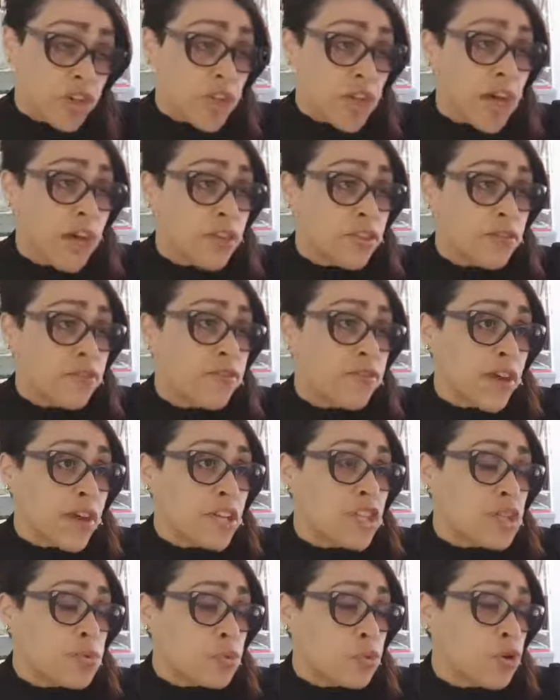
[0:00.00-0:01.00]
Check out the
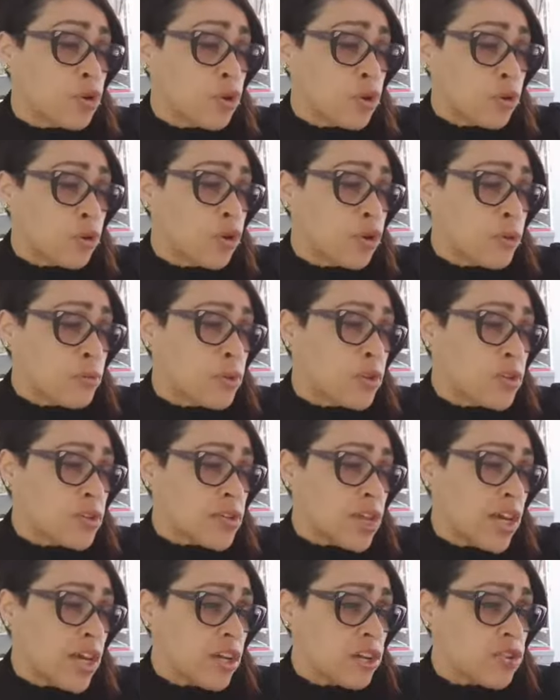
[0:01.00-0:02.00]
Facebook group,
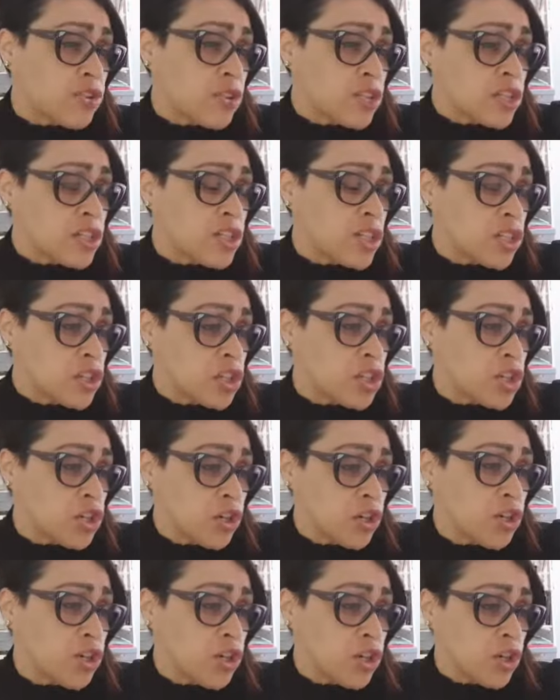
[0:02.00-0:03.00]
because Andrea does
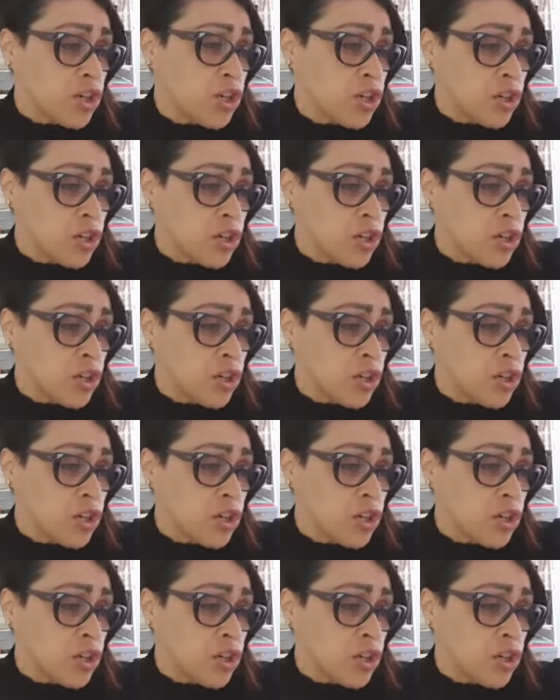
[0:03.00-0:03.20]
show